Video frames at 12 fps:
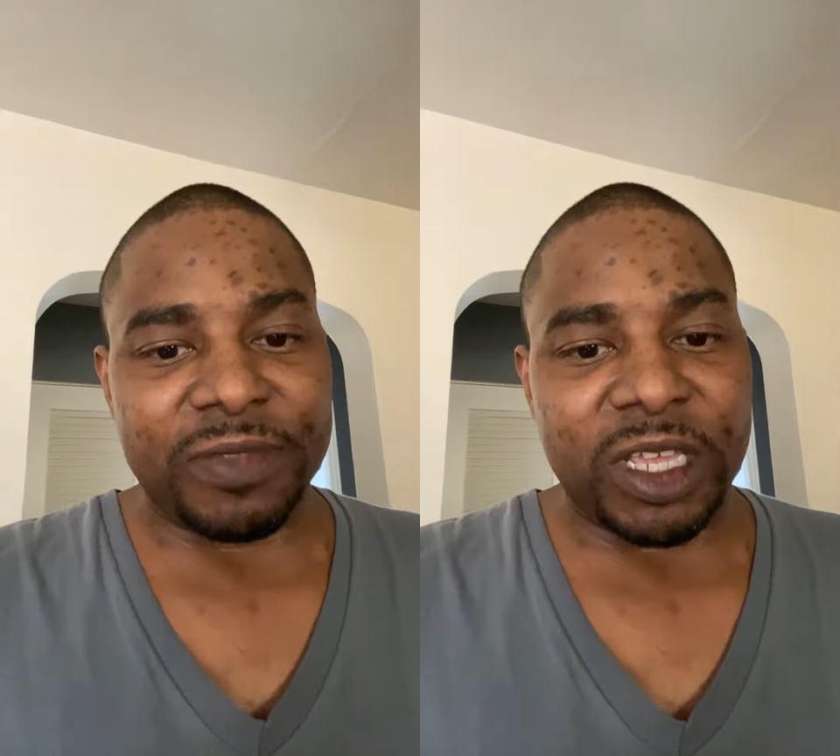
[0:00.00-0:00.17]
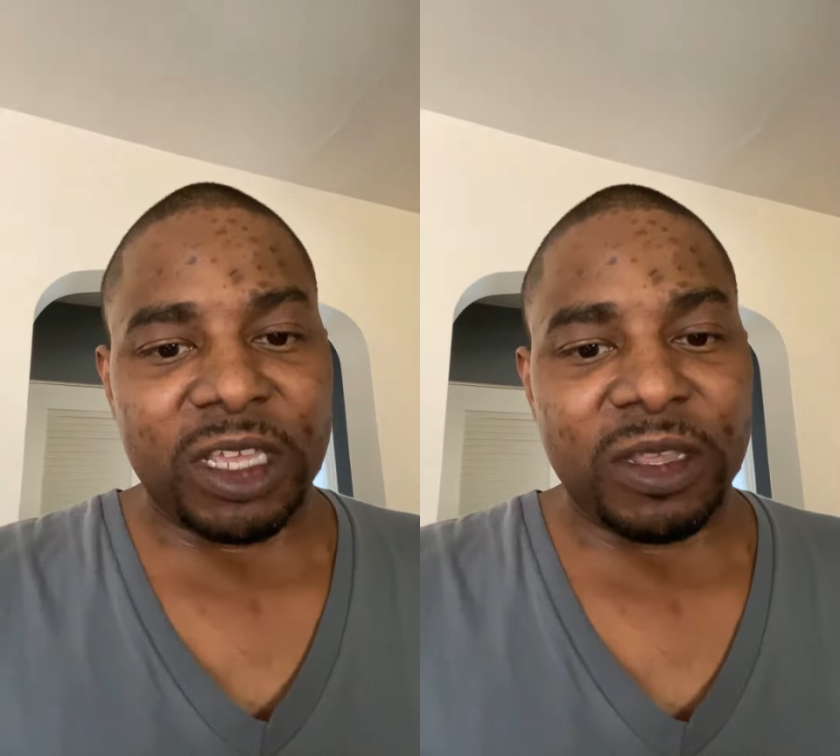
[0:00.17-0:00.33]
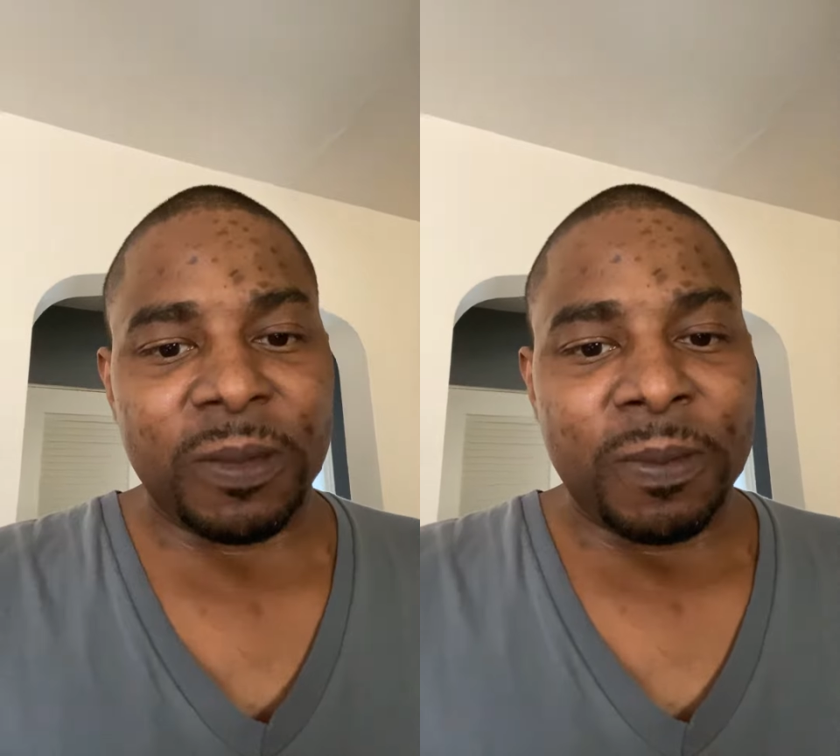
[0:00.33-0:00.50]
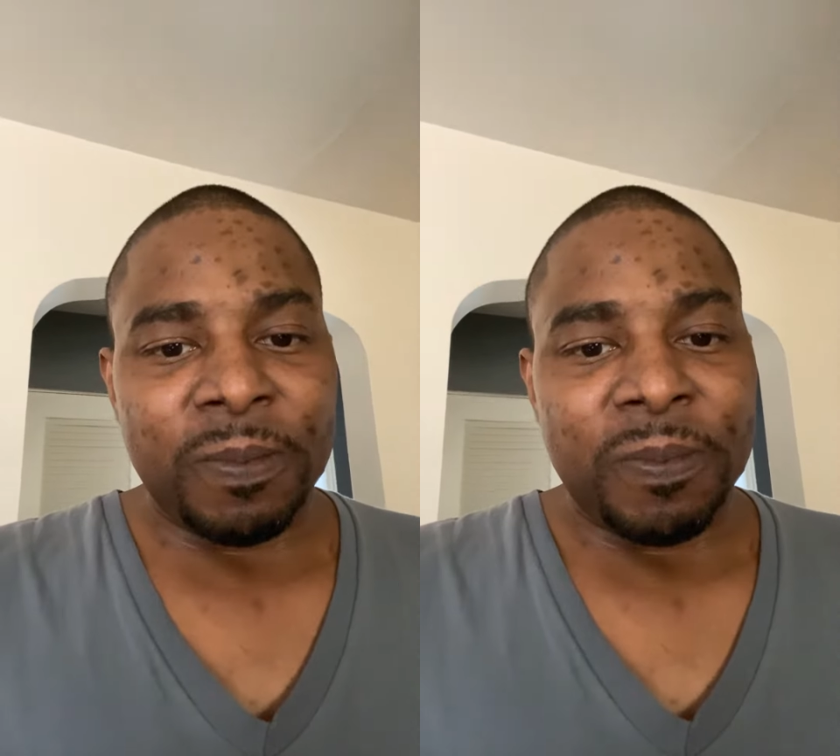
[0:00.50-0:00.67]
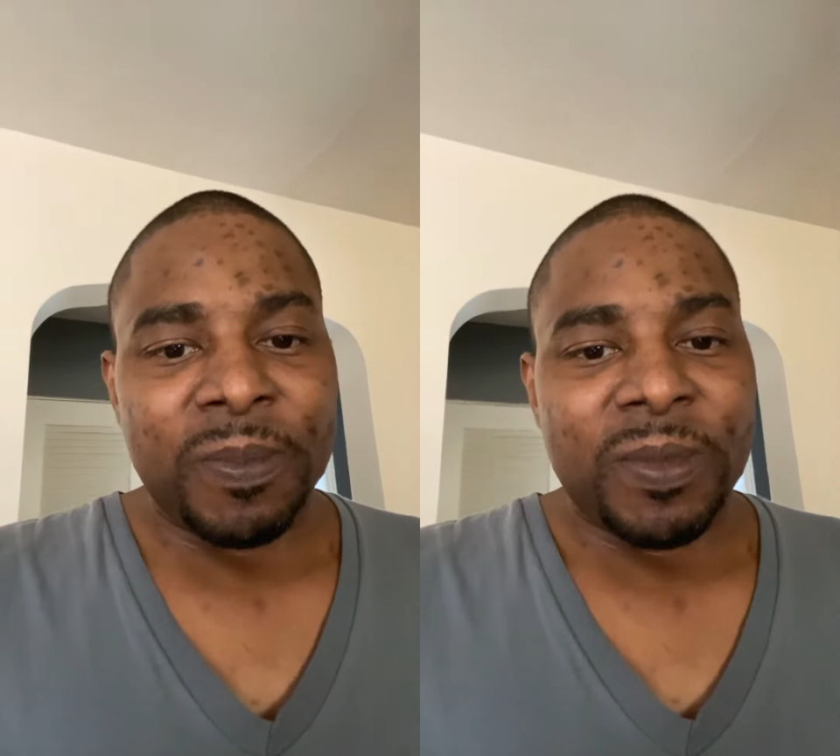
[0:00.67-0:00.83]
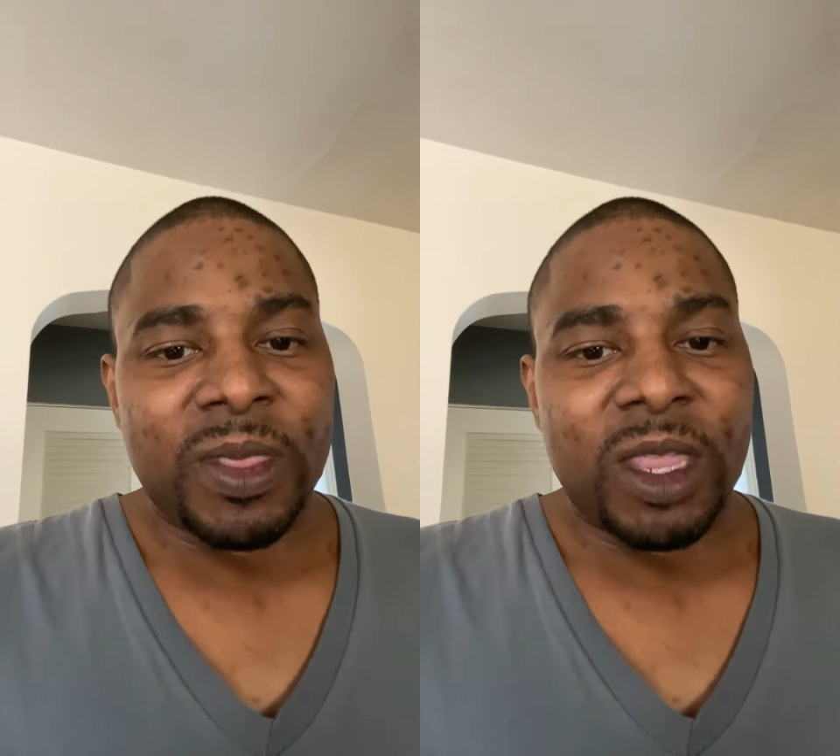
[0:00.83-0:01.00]
the
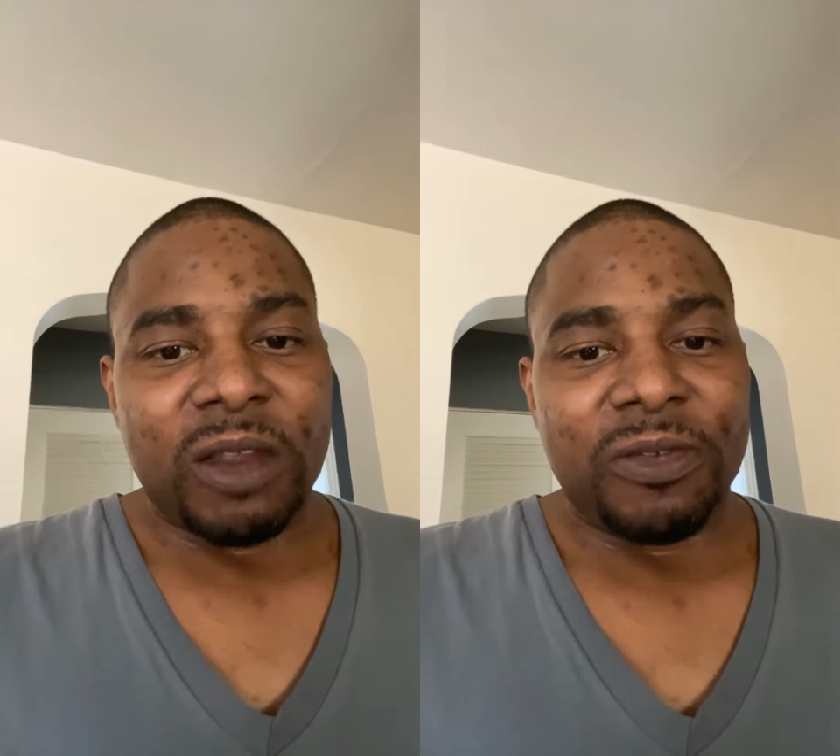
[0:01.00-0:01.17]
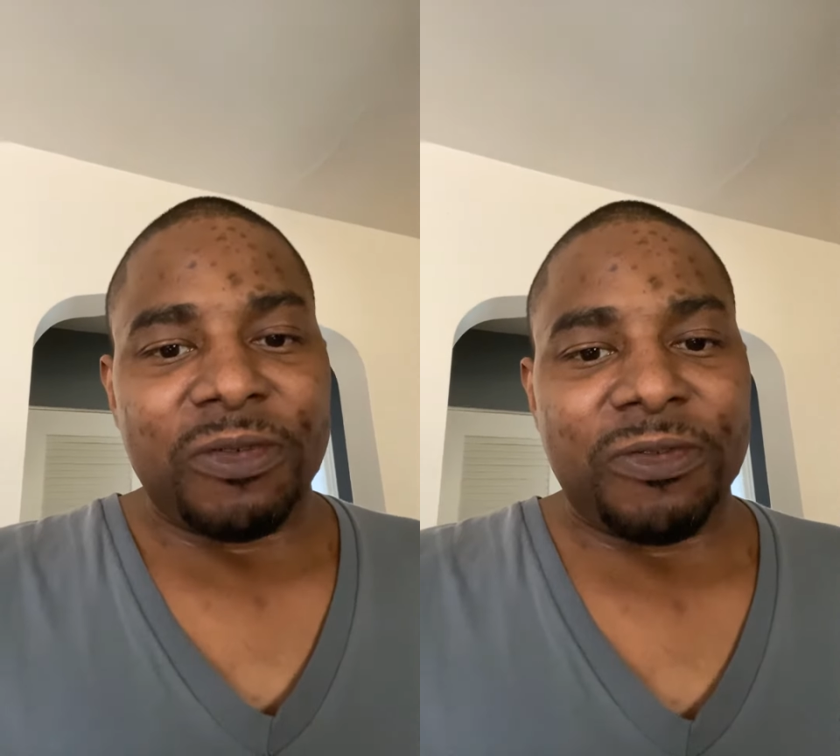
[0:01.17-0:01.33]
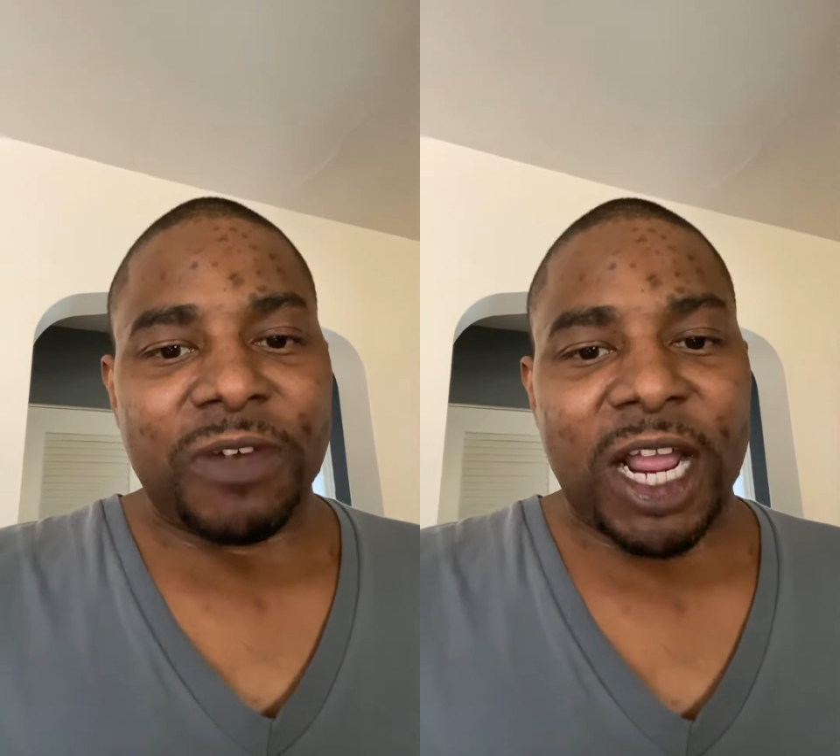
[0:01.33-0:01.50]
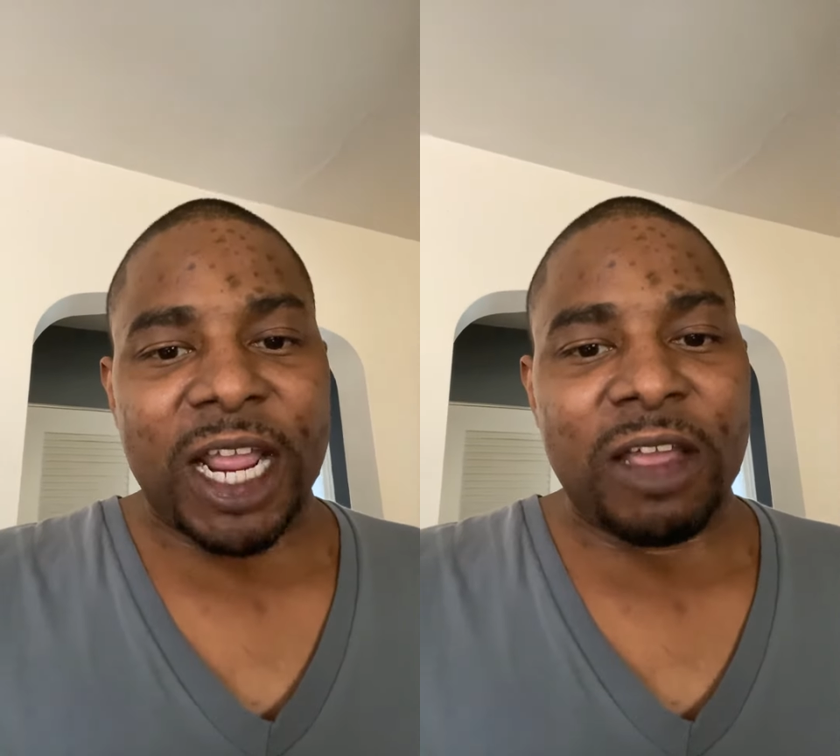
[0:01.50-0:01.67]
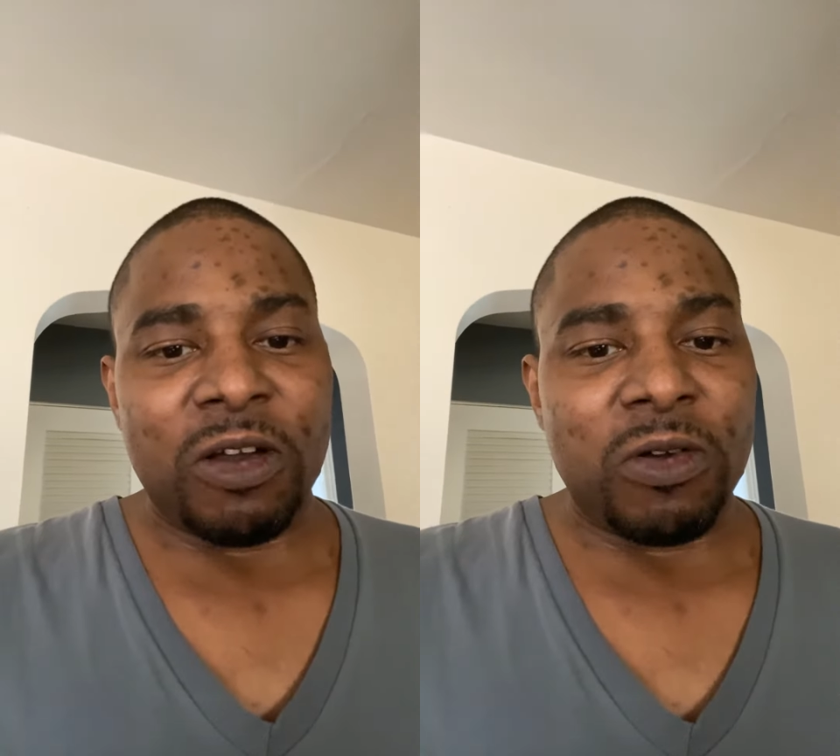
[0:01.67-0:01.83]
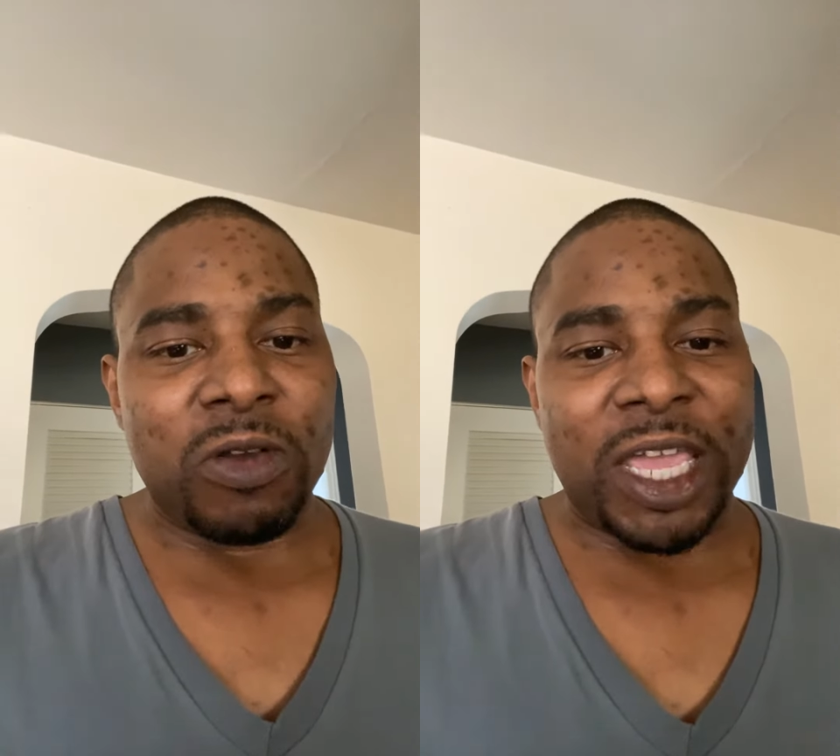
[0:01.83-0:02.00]
file